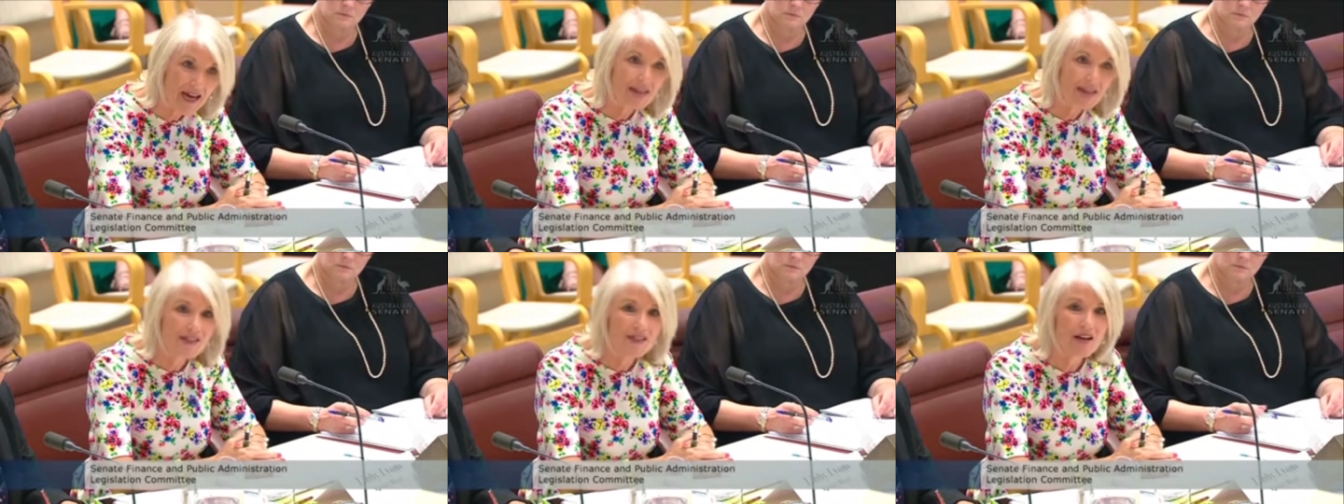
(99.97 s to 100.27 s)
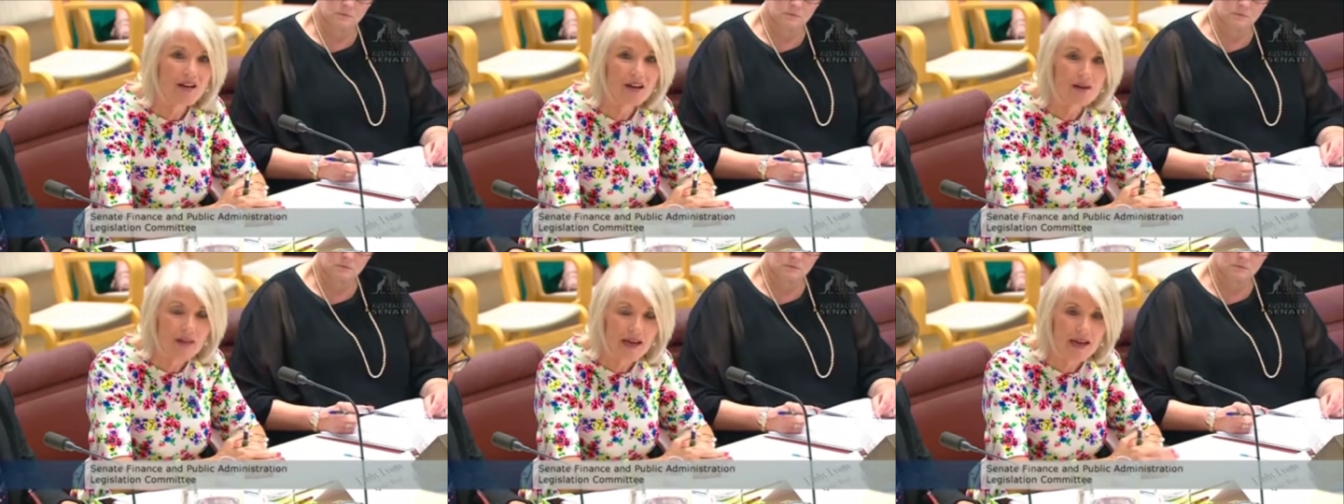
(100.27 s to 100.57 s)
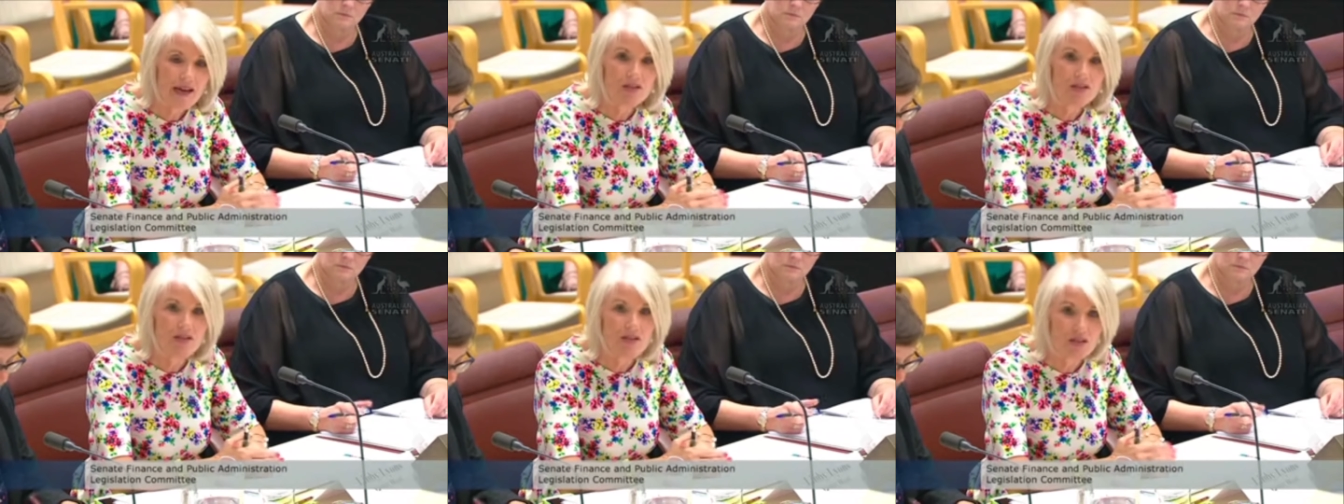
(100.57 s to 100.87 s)
part-time
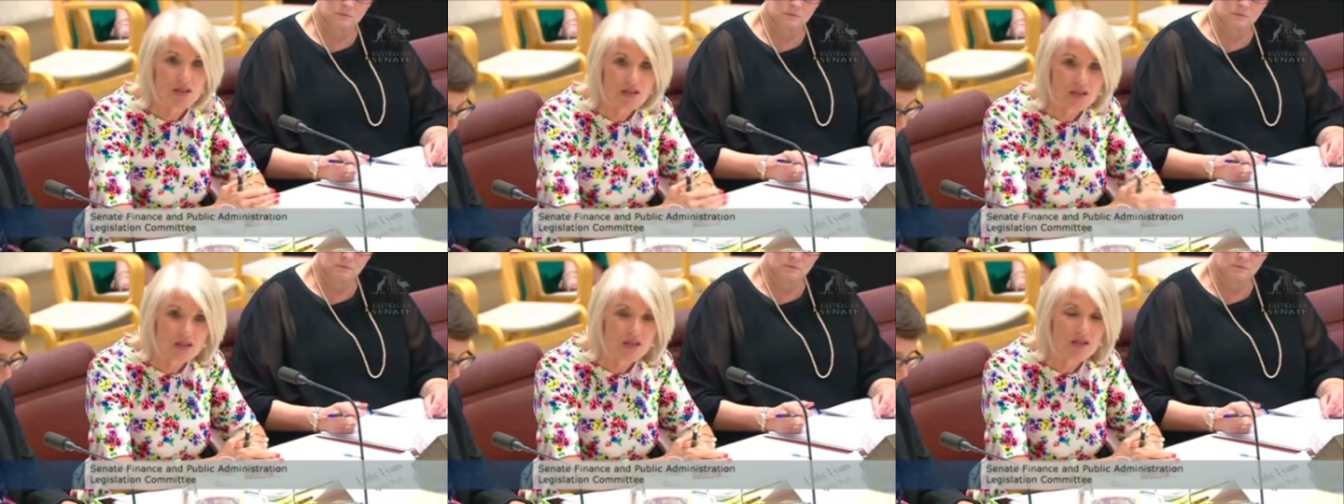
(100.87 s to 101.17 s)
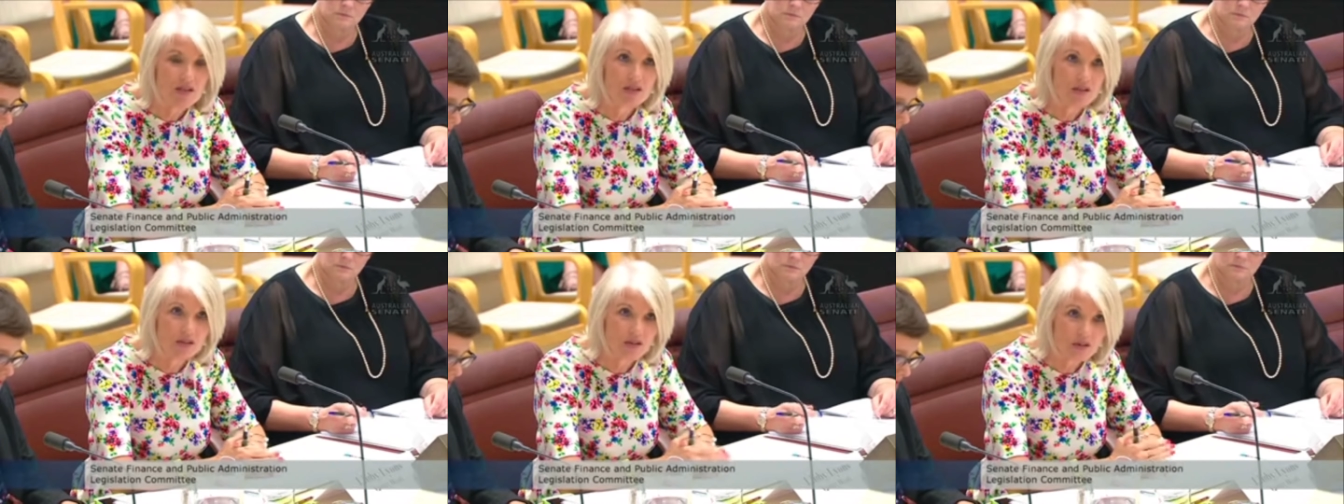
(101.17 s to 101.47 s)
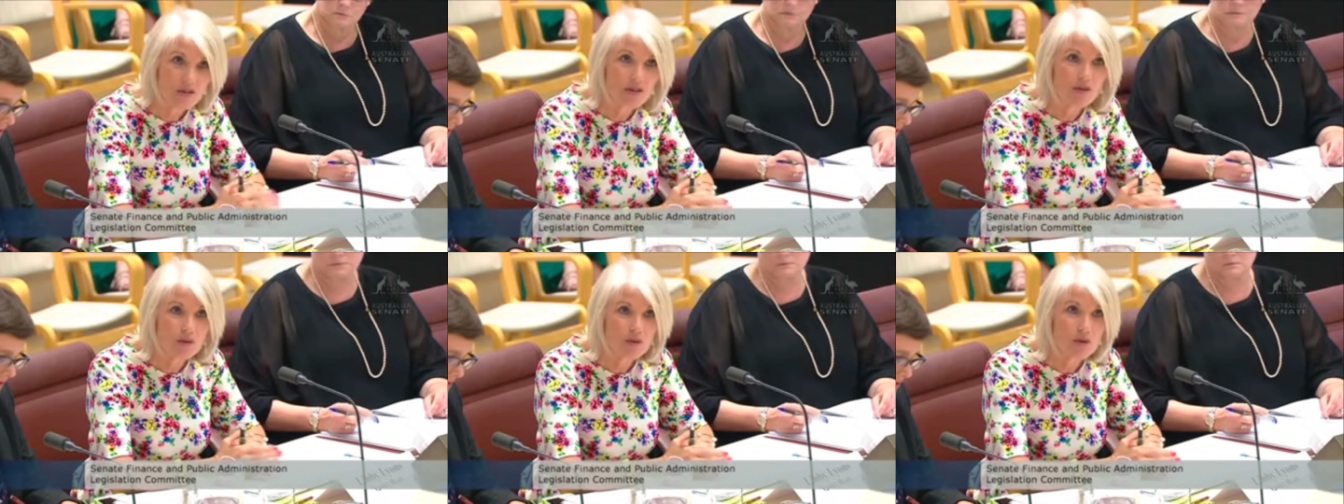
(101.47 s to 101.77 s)
hours and those that
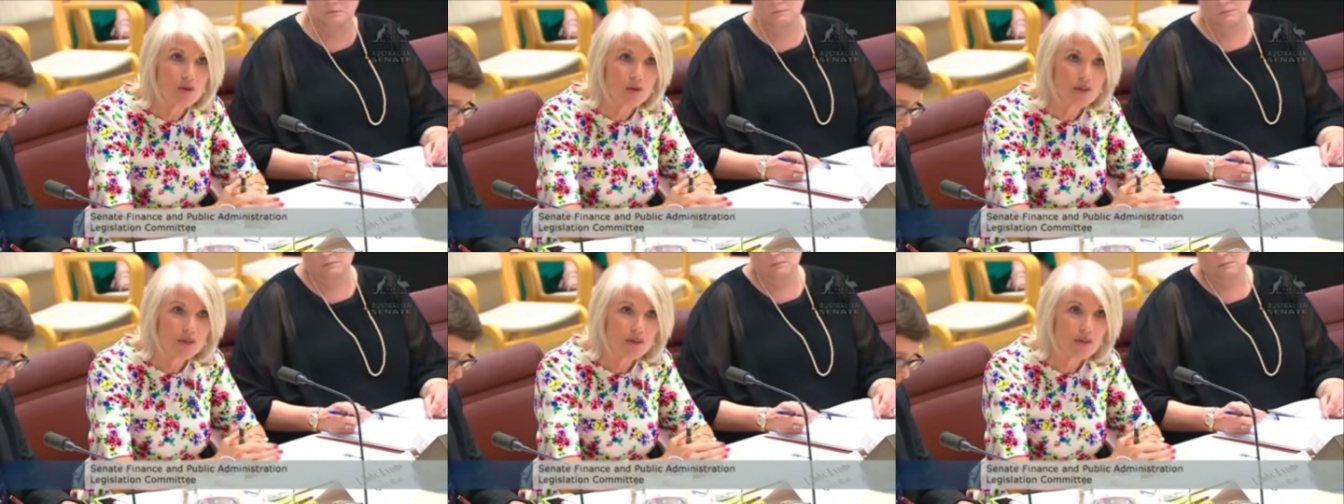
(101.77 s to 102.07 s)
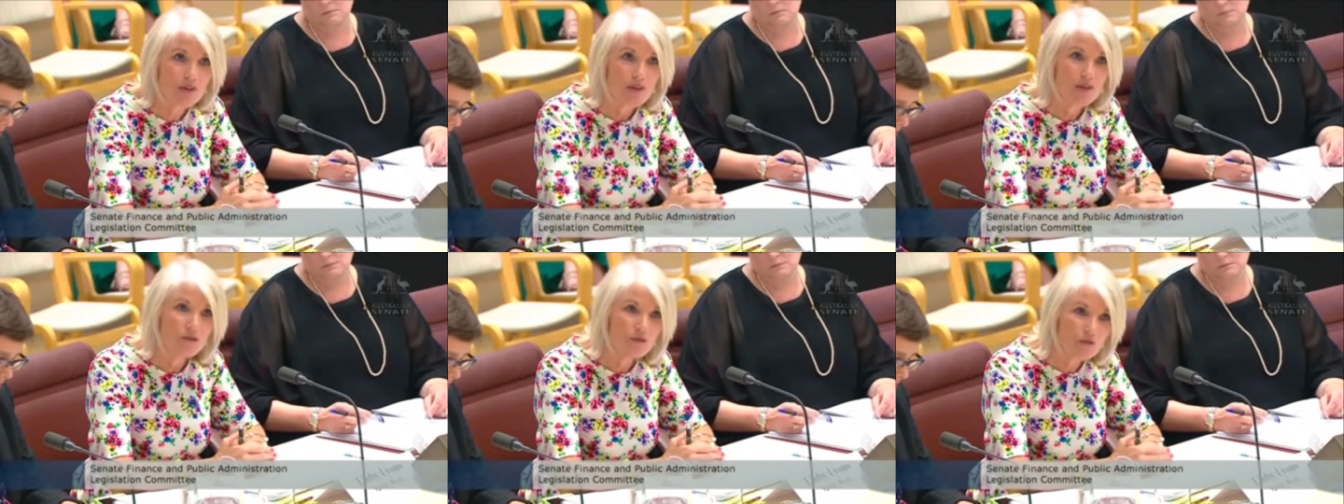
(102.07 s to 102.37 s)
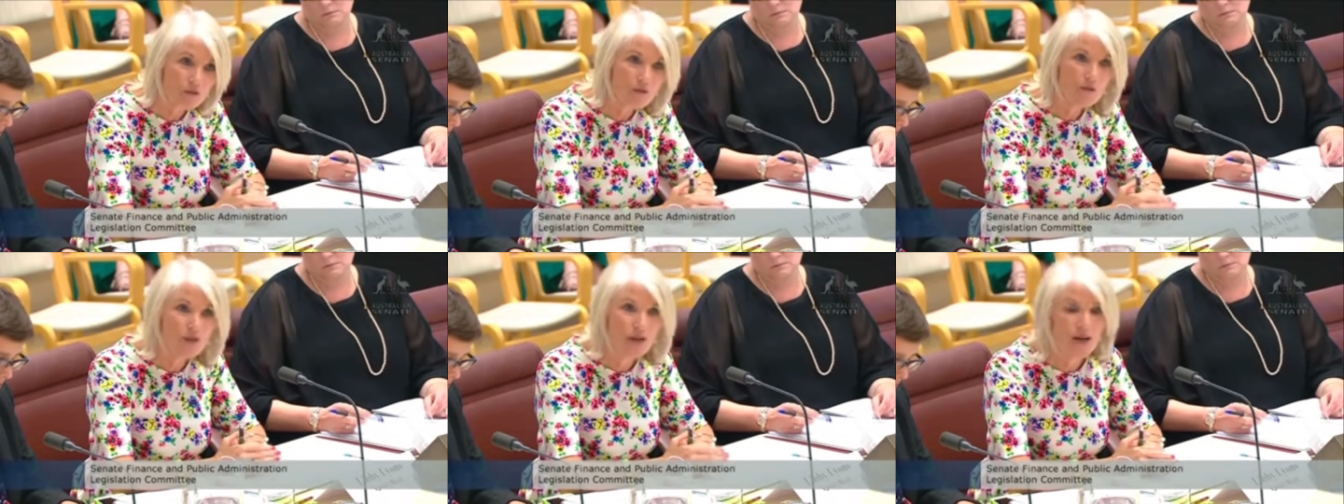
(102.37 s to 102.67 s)
have worked
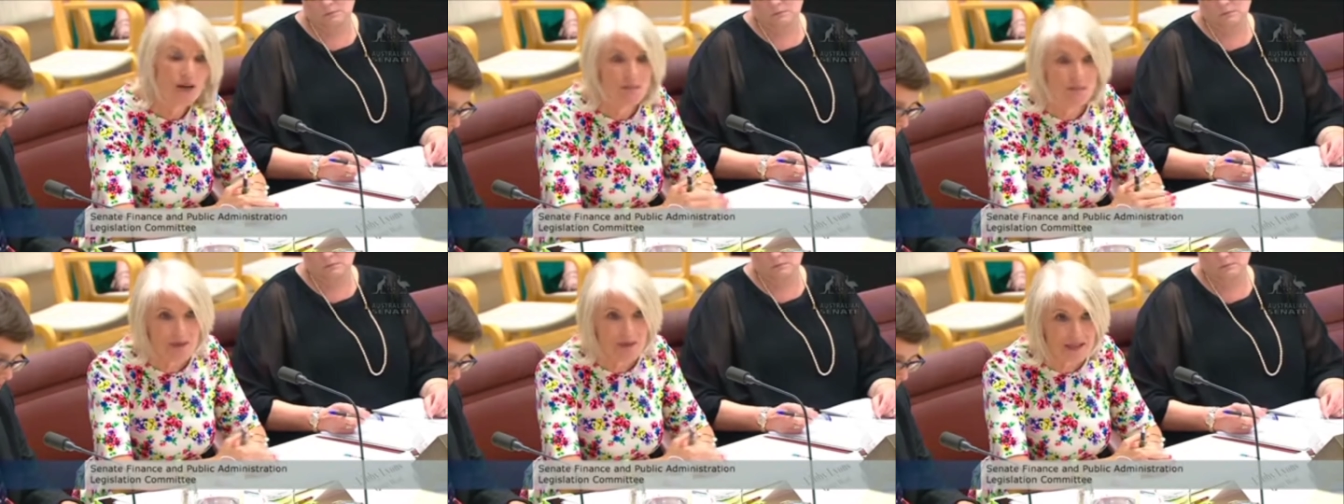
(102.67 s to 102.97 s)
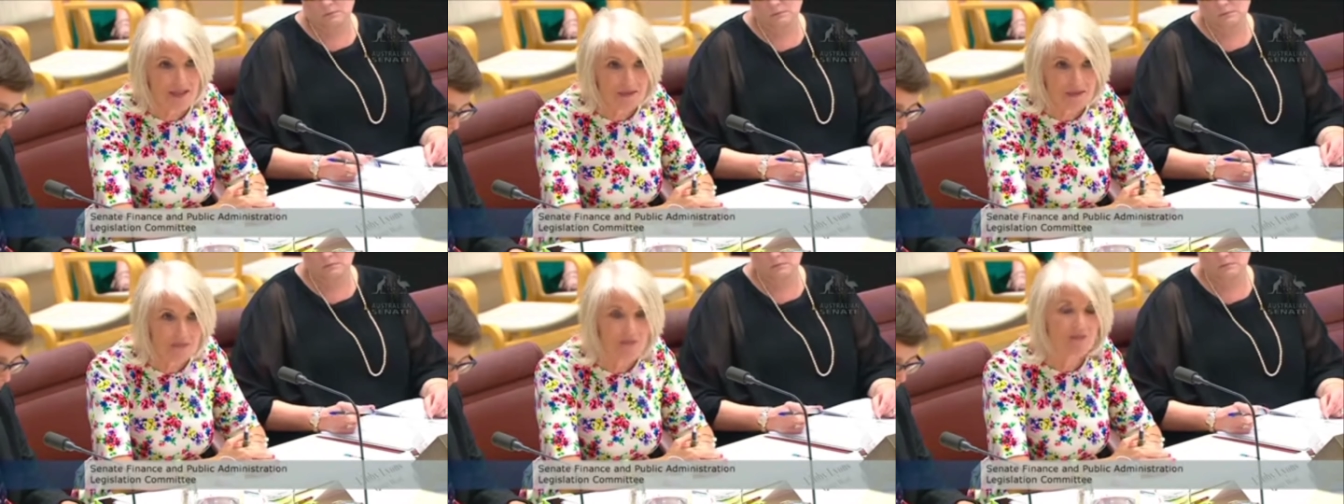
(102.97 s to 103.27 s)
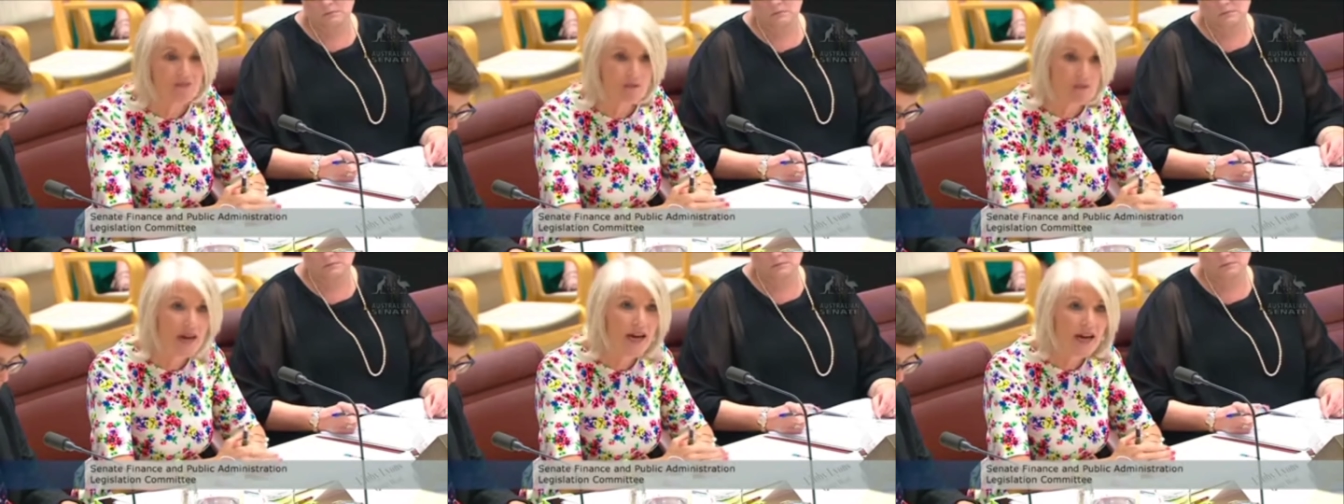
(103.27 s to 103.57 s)
full-time but
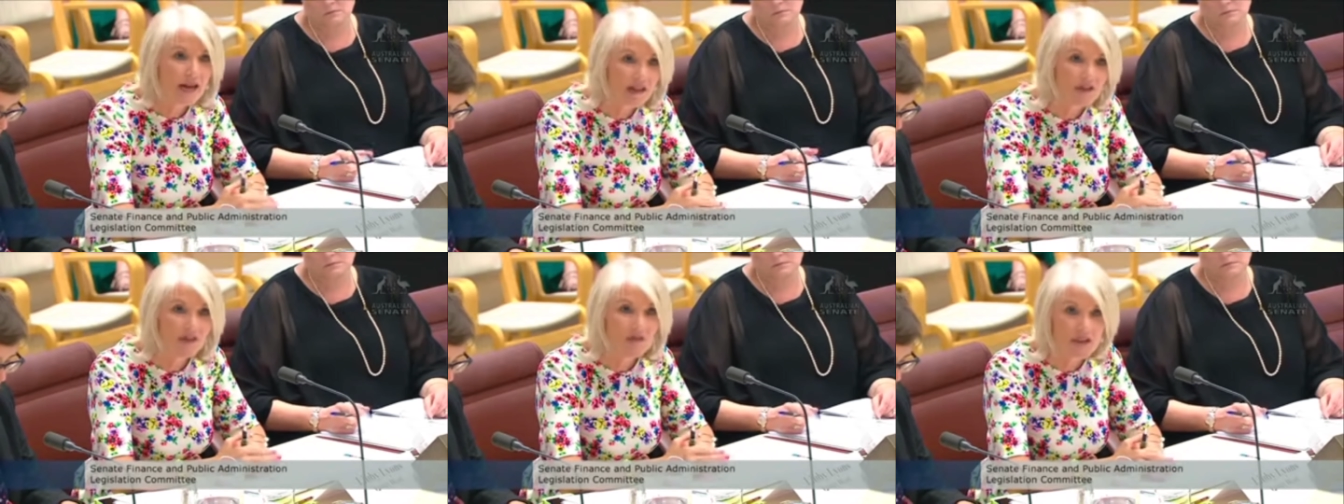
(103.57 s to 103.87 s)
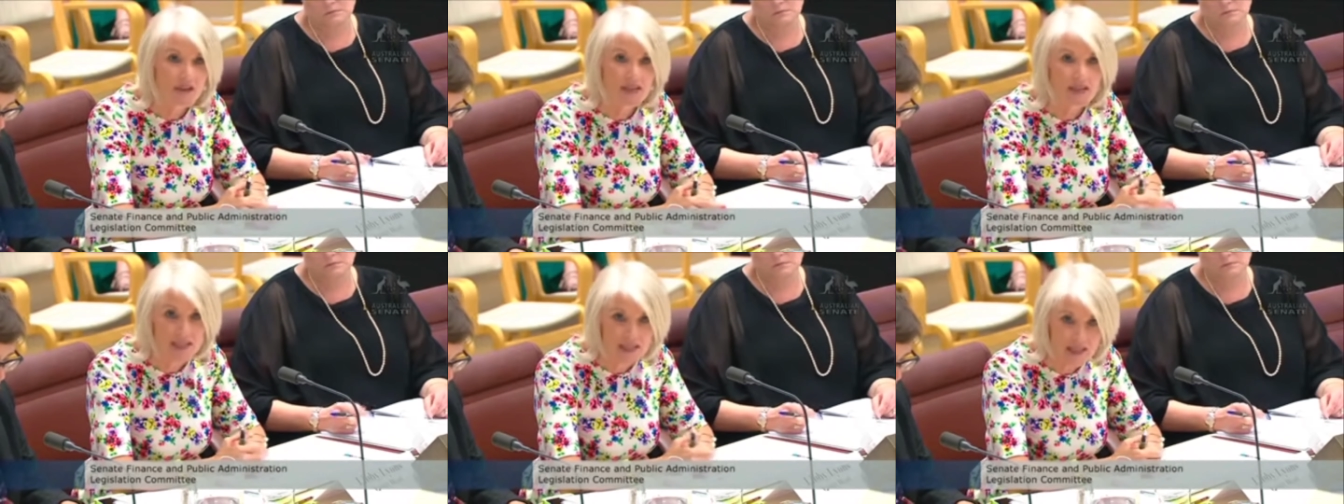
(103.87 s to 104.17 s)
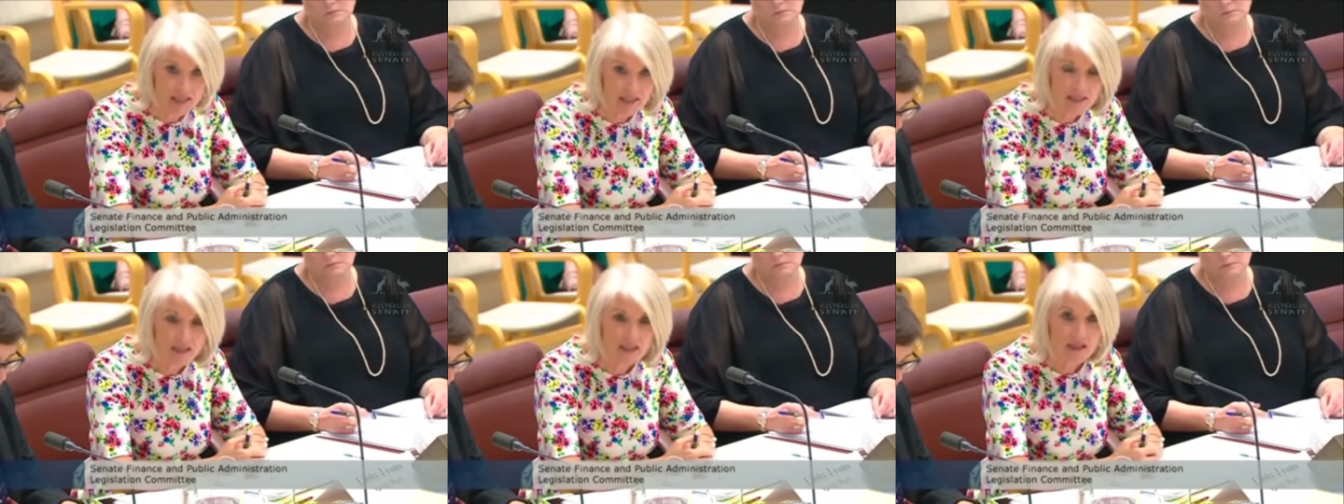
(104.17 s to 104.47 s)
for part of the
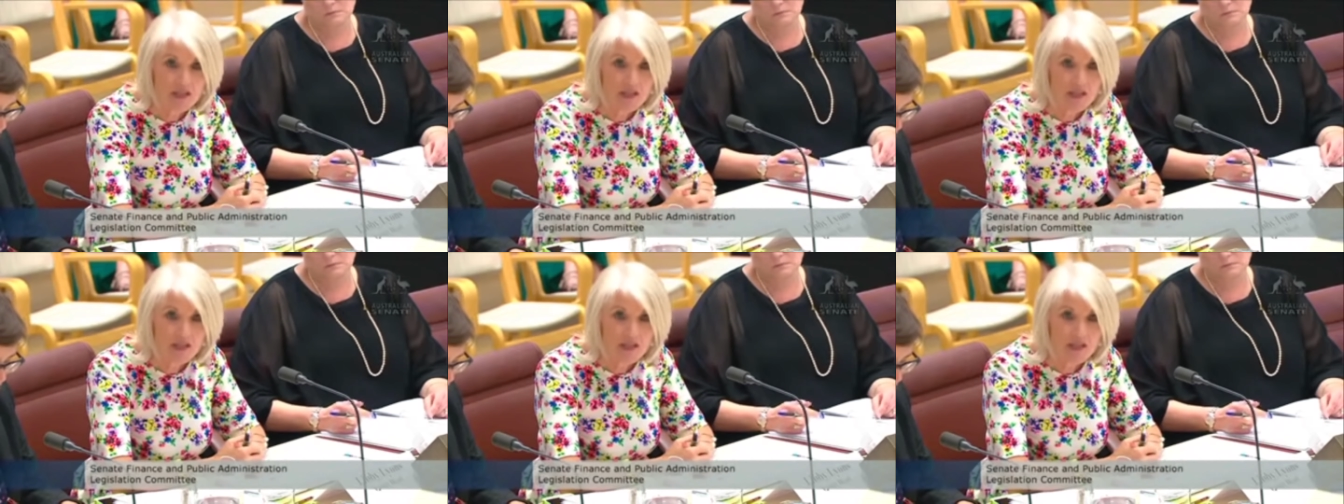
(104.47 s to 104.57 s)
year.